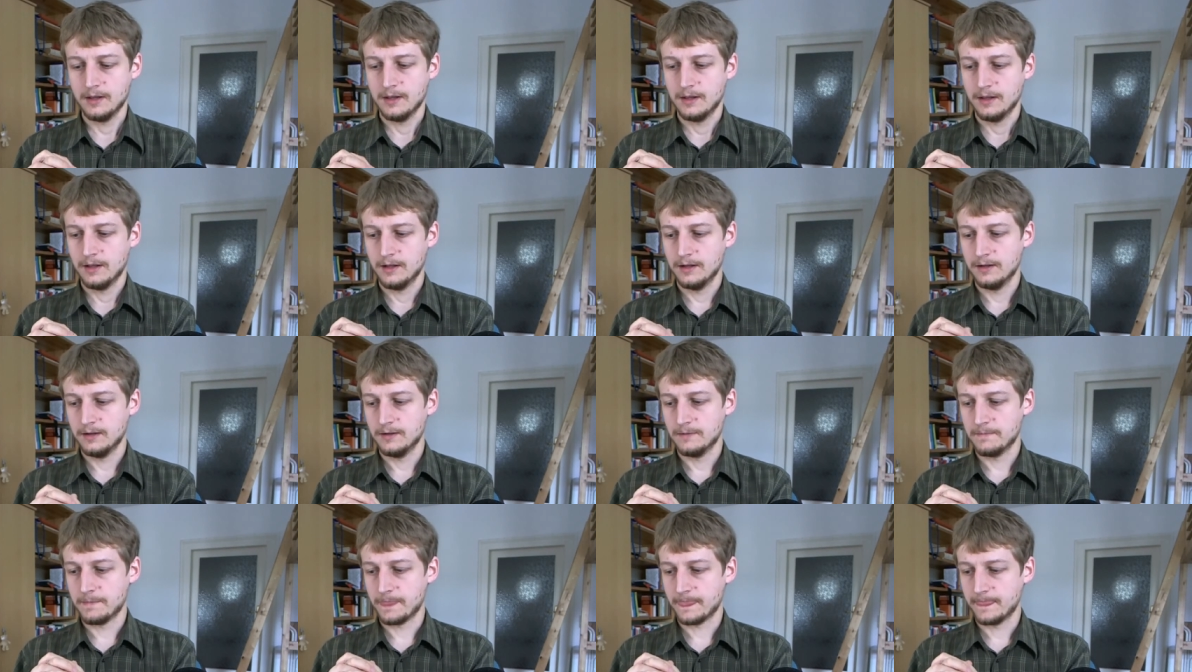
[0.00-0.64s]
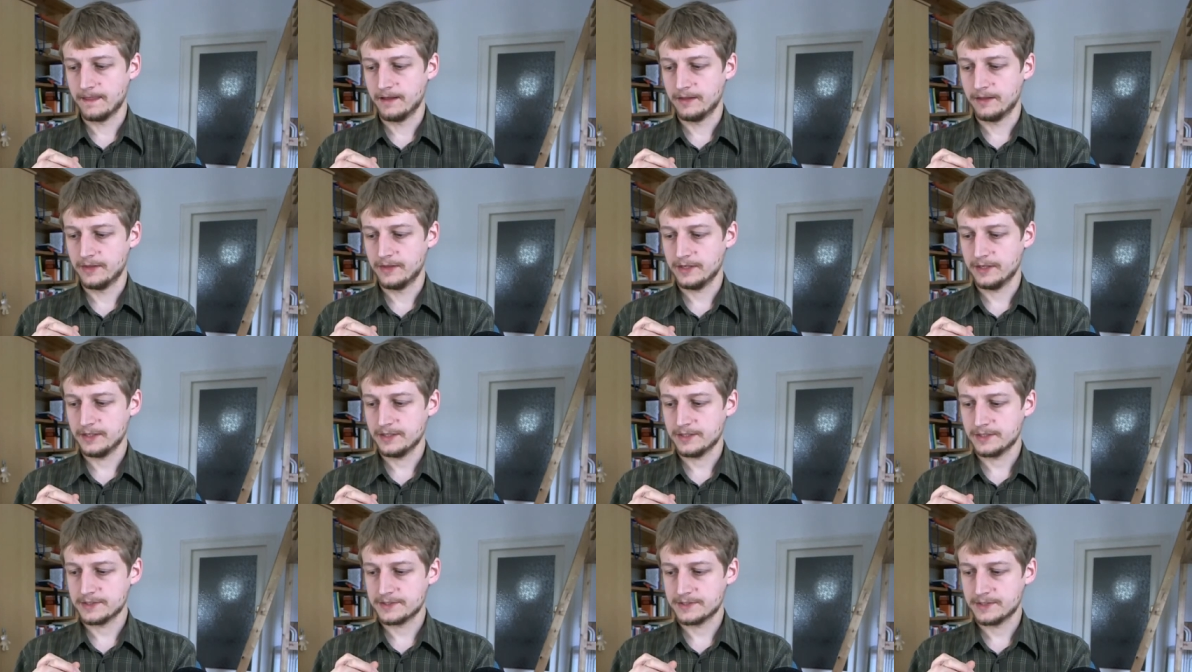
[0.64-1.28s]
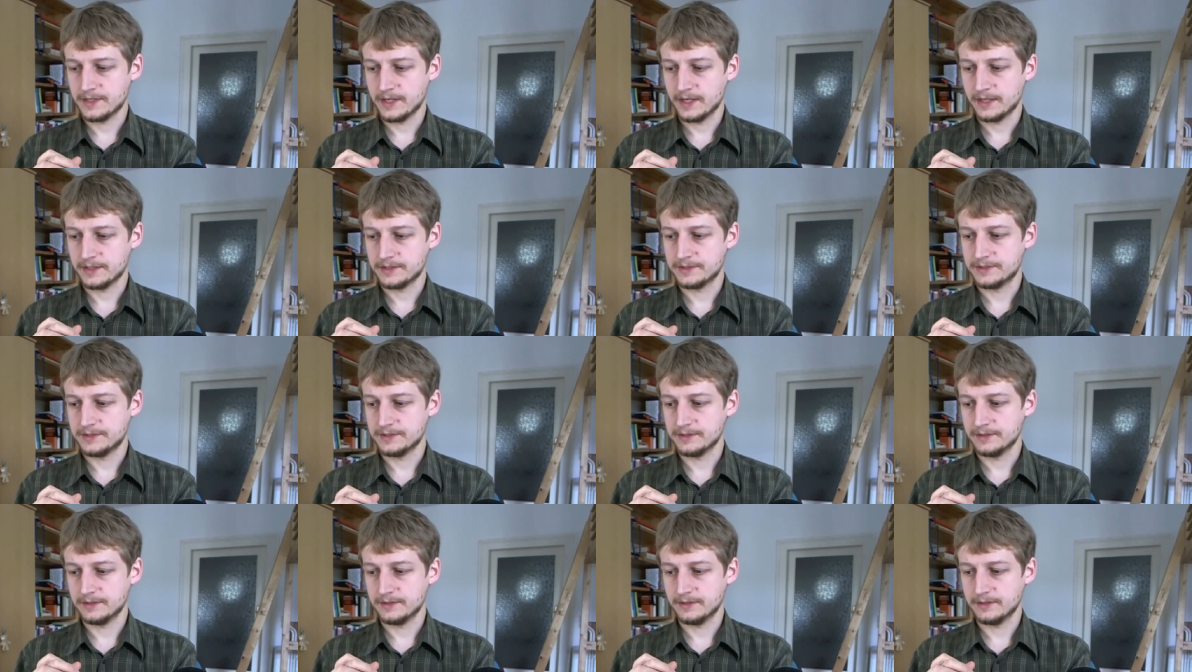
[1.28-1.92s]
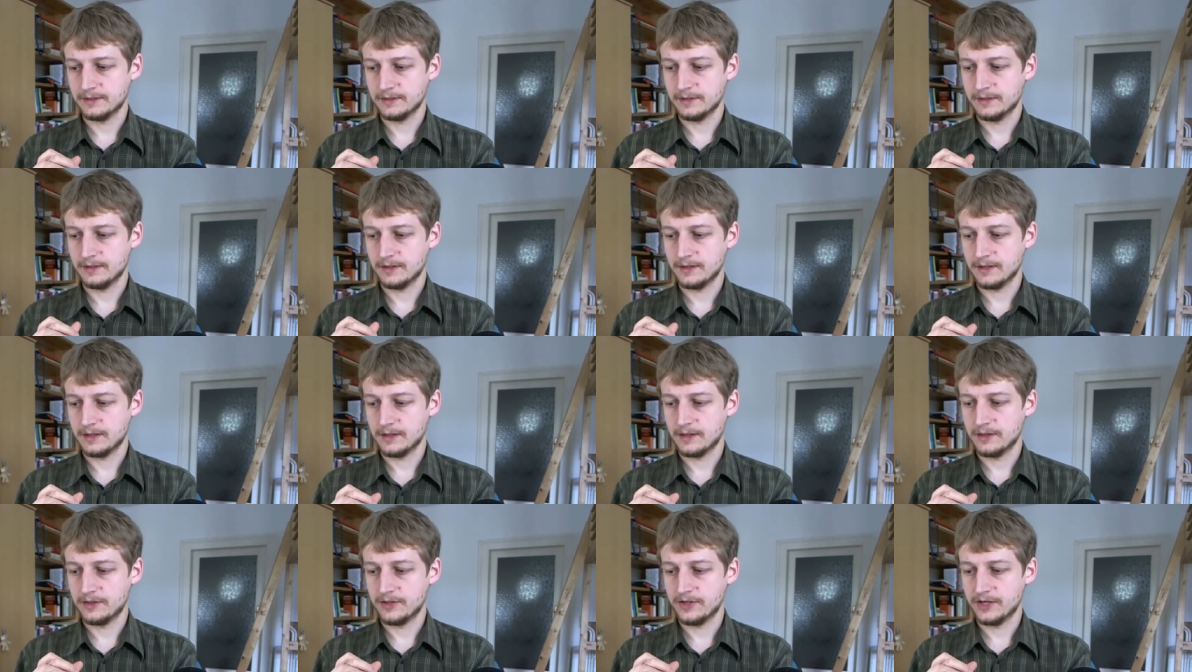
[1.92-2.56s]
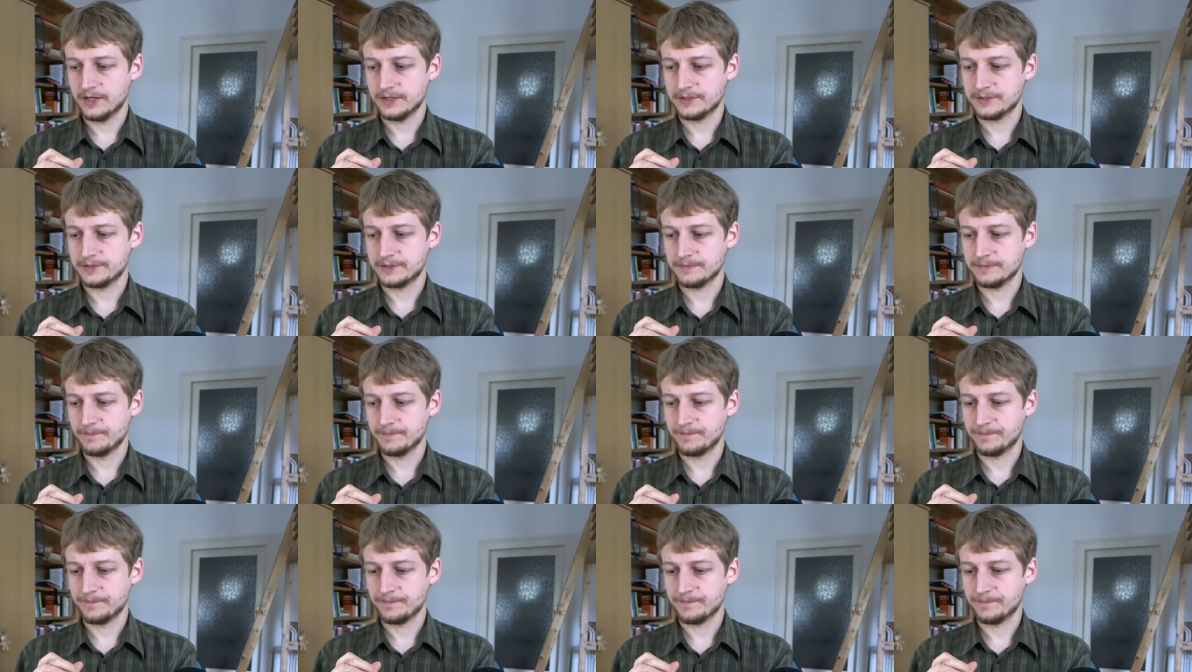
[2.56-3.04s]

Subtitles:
Then he said that